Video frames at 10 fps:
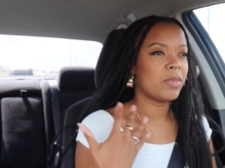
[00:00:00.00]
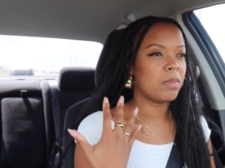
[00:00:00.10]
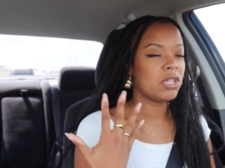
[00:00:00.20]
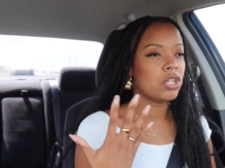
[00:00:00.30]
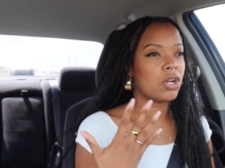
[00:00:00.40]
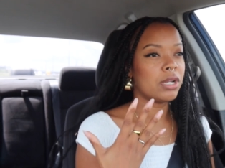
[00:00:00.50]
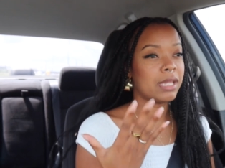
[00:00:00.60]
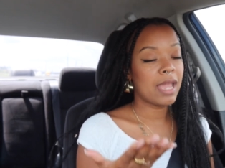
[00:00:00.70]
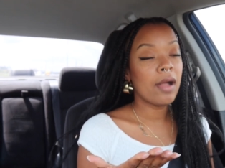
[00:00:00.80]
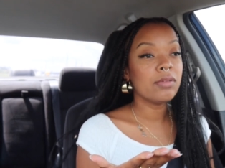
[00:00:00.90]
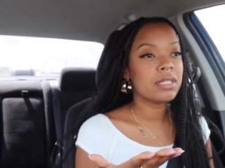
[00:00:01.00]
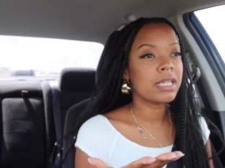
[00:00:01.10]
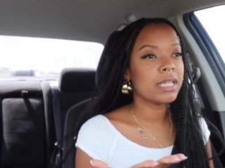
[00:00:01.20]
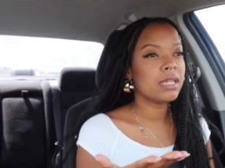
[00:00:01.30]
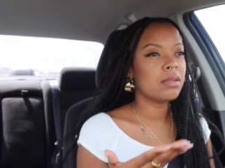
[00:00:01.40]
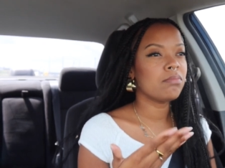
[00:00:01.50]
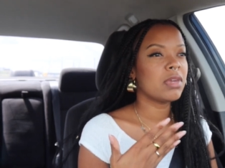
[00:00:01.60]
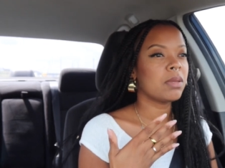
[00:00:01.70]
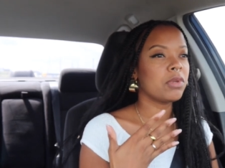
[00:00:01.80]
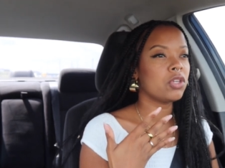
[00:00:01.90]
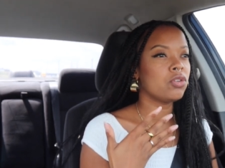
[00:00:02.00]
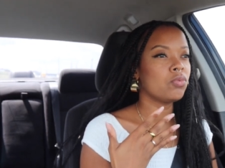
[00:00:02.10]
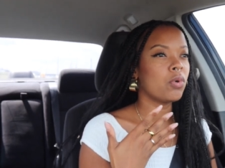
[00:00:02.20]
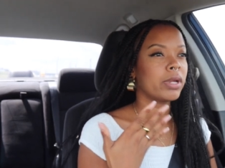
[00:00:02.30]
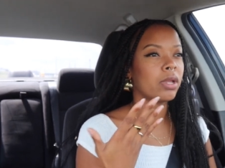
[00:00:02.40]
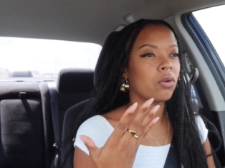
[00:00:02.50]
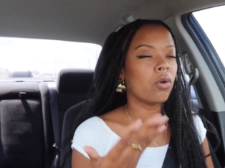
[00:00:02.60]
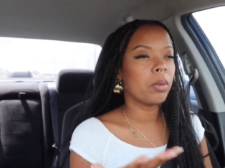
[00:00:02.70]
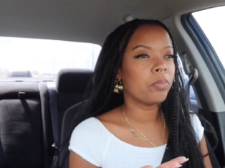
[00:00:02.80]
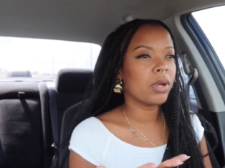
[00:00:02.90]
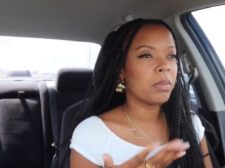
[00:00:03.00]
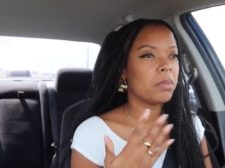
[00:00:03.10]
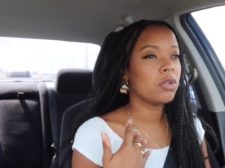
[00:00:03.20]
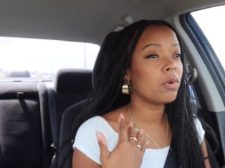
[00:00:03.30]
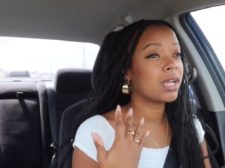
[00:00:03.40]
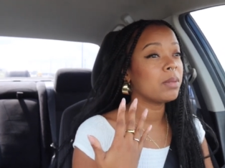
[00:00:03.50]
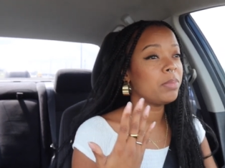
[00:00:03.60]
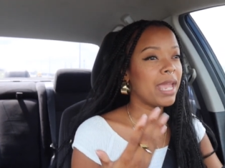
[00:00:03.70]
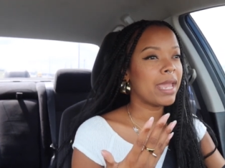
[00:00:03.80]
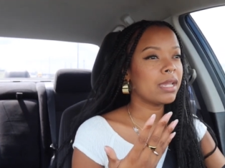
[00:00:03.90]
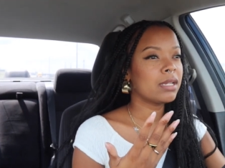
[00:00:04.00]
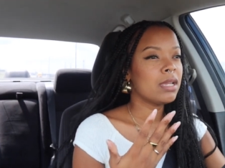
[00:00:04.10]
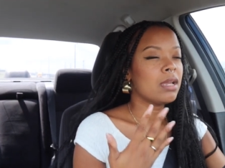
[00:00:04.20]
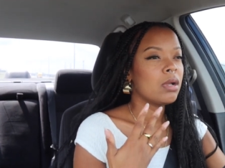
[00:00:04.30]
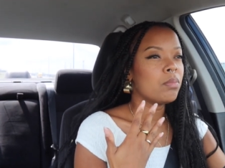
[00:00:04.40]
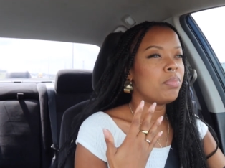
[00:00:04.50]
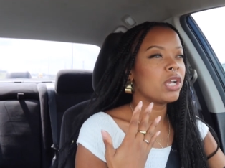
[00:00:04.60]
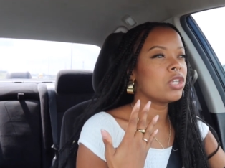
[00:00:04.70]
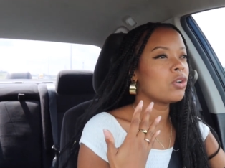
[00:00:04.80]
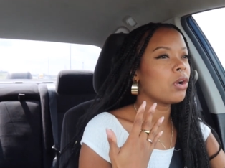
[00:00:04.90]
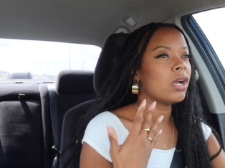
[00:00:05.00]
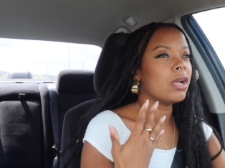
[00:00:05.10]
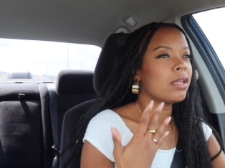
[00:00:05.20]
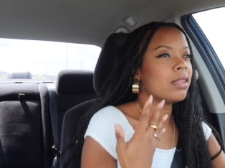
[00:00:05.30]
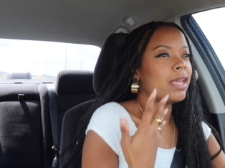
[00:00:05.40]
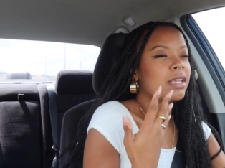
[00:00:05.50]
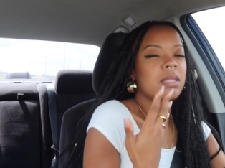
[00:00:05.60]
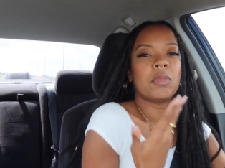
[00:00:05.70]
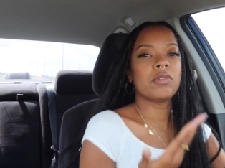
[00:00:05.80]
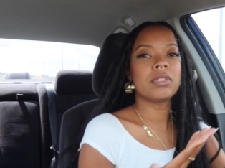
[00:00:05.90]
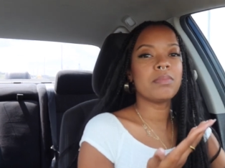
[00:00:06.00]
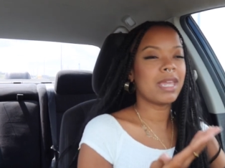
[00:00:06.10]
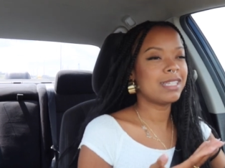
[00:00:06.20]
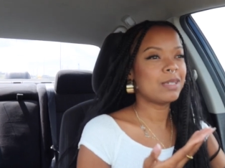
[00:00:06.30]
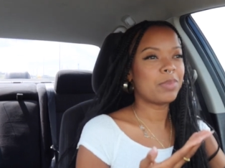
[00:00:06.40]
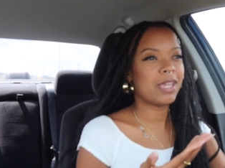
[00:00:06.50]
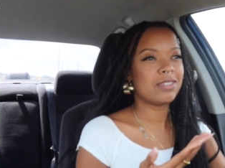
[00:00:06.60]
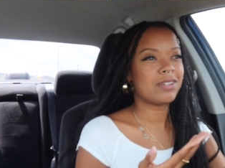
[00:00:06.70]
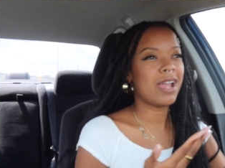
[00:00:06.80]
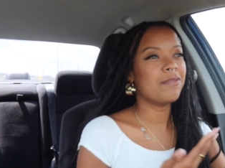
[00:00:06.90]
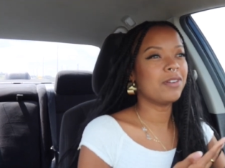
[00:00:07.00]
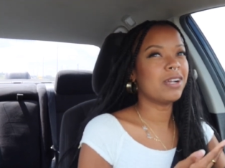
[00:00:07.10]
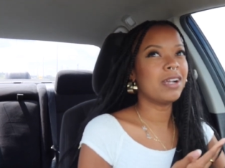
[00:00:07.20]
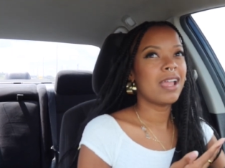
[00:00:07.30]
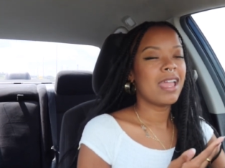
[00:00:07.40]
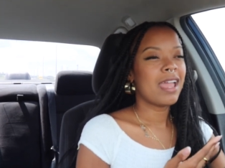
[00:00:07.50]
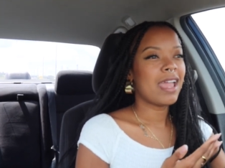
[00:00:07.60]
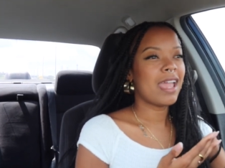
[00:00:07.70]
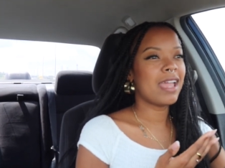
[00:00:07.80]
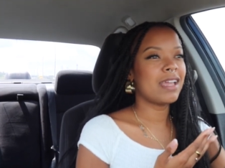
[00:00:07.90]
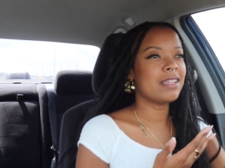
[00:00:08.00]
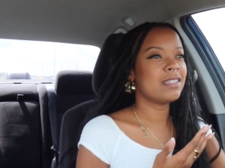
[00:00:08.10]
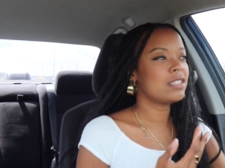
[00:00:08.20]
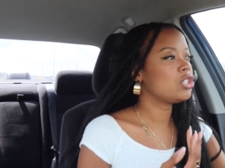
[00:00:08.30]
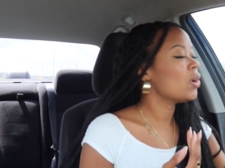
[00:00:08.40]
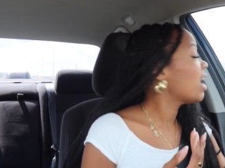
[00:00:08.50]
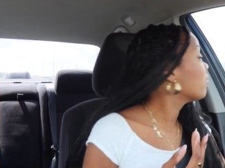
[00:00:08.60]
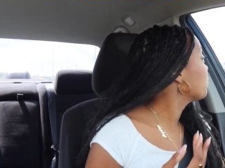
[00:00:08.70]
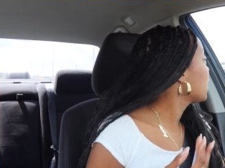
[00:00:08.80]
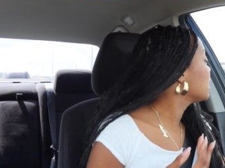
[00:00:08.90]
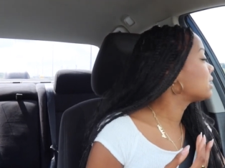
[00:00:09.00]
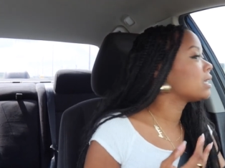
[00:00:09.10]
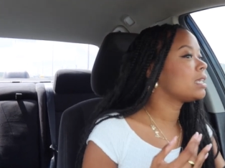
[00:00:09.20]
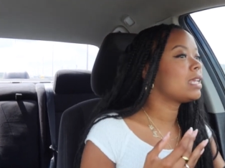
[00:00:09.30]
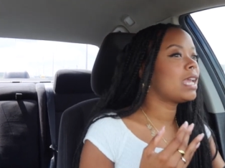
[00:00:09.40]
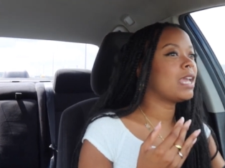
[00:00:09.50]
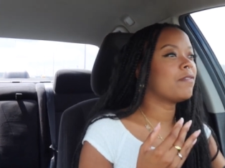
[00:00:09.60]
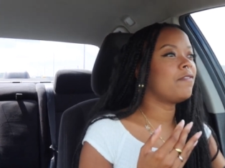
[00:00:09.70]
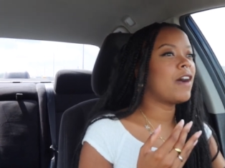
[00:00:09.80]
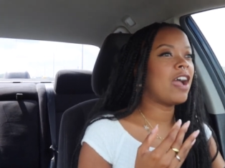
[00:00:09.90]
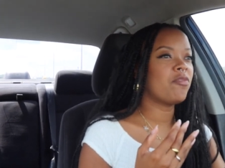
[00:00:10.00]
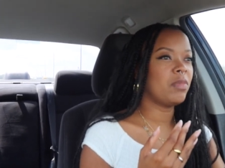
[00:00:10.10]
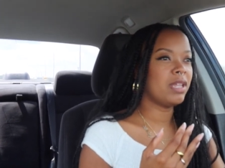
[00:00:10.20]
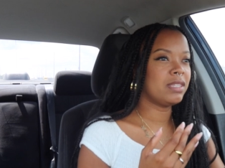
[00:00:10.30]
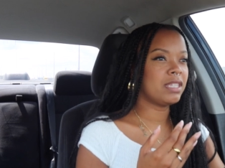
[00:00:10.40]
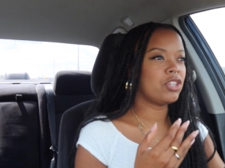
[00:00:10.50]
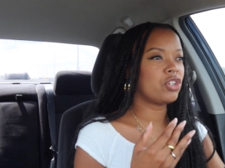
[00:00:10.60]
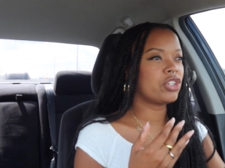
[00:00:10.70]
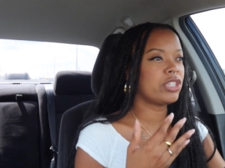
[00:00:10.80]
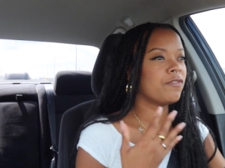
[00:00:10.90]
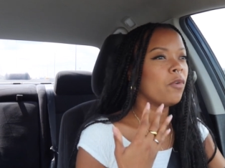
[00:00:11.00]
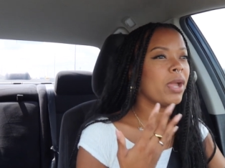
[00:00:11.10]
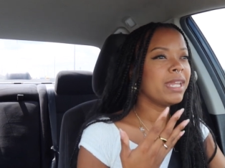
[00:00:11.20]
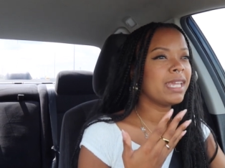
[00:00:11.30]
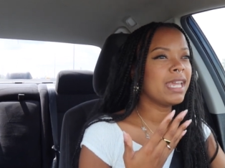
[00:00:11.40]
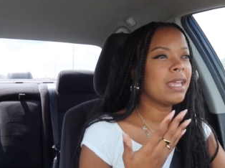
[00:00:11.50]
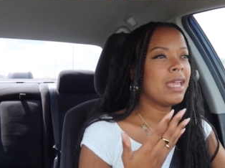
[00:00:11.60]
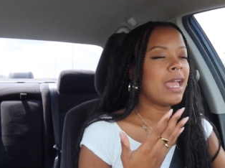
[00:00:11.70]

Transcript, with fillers: maybe you're an accountant, maybe you work in corporate, maybe you work in a bank, but you're like the most amazing painter ever. And you haven't painted in five months and you're just avoiding it